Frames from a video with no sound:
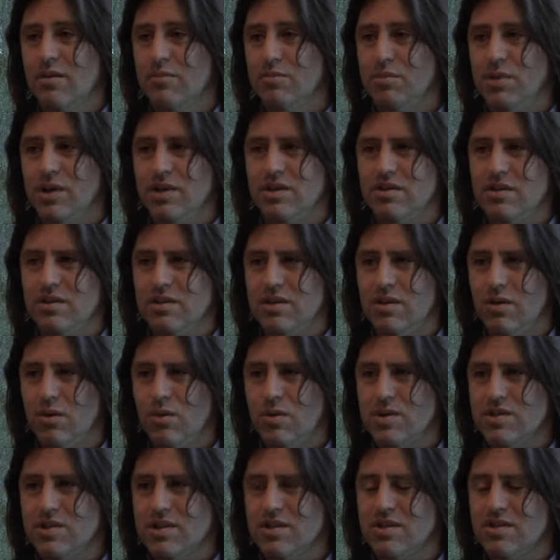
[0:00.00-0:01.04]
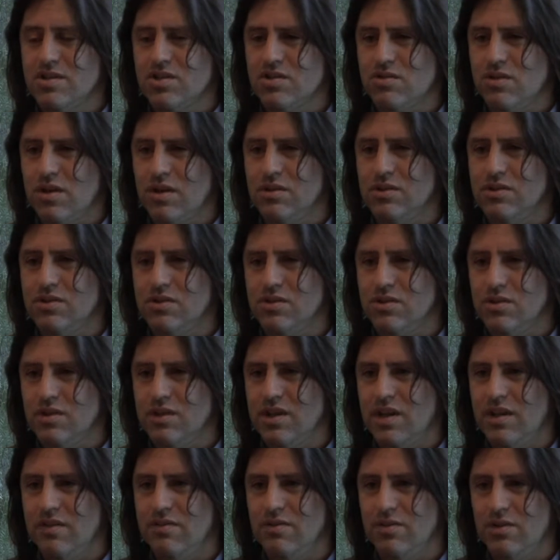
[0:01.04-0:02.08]
But you're always going to struggle to do
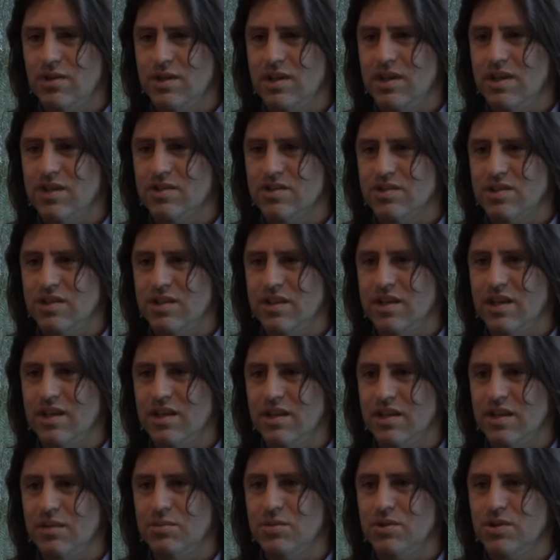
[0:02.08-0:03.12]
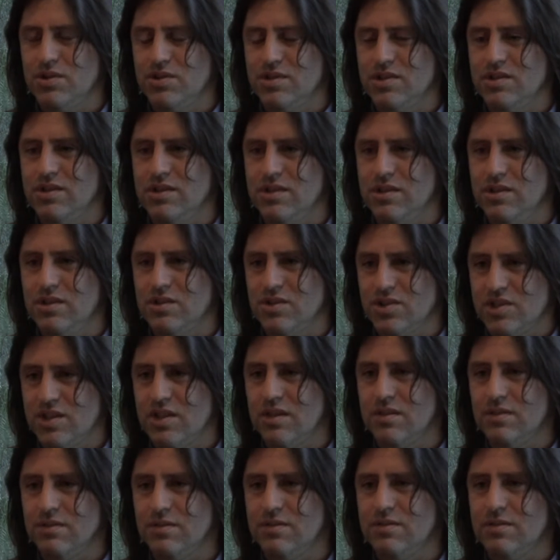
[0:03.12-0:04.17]
that if you can't see that in that person
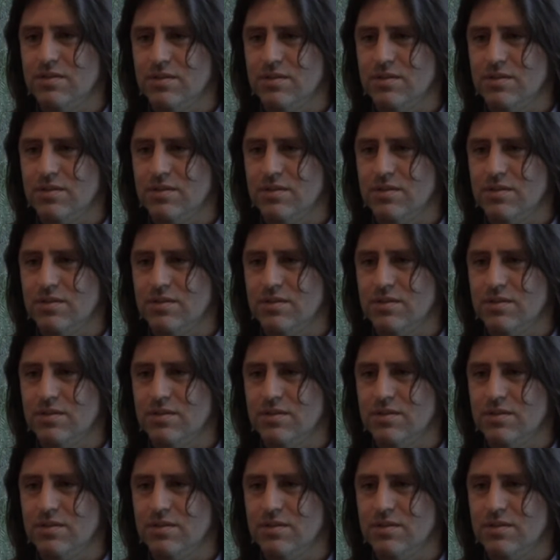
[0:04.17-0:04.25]
yourself.